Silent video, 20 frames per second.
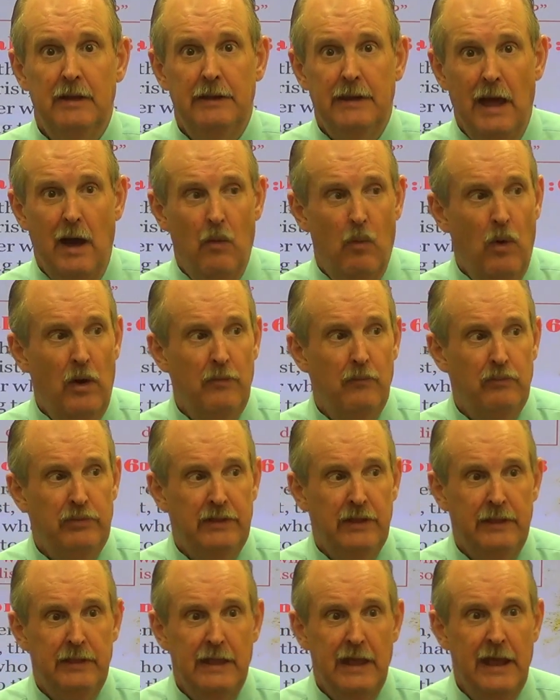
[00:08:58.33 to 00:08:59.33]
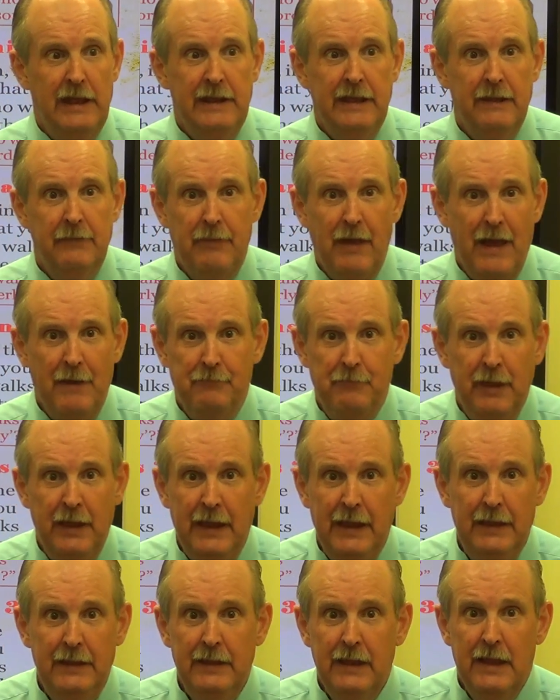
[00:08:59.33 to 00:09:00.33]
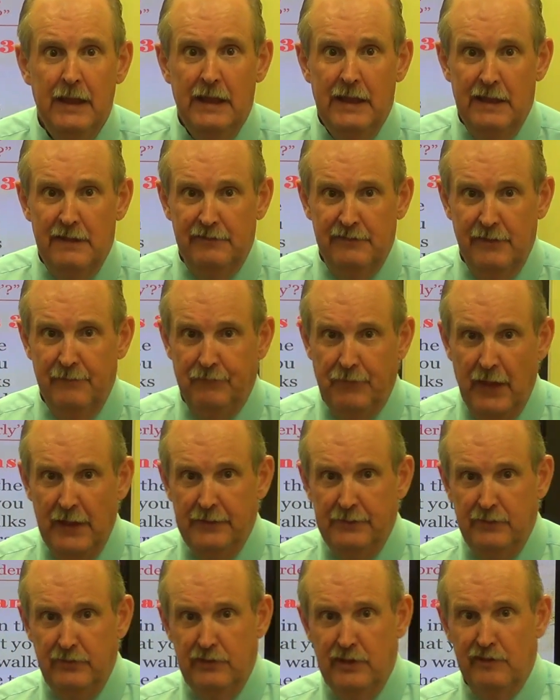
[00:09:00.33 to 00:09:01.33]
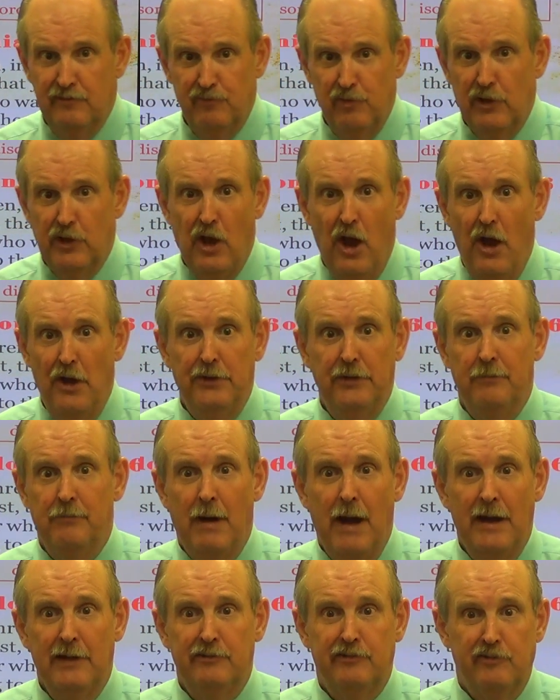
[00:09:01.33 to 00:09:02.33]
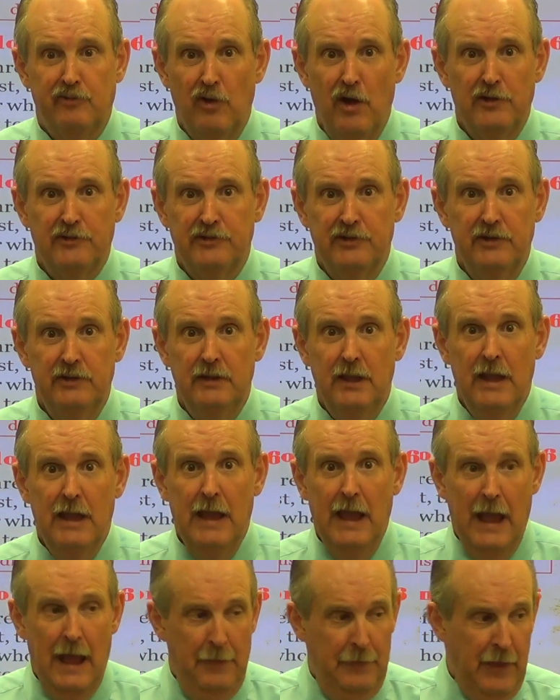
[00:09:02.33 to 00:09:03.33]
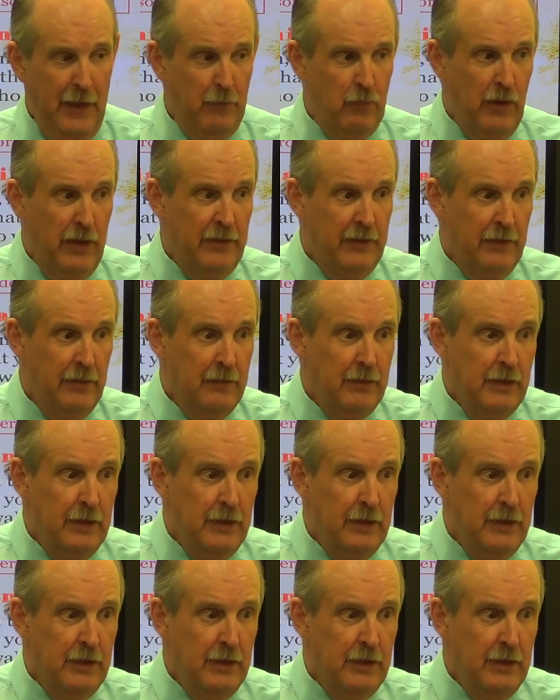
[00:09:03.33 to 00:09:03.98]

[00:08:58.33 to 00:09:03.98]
Now what did any of that mean is if they disregarded my instruction and they went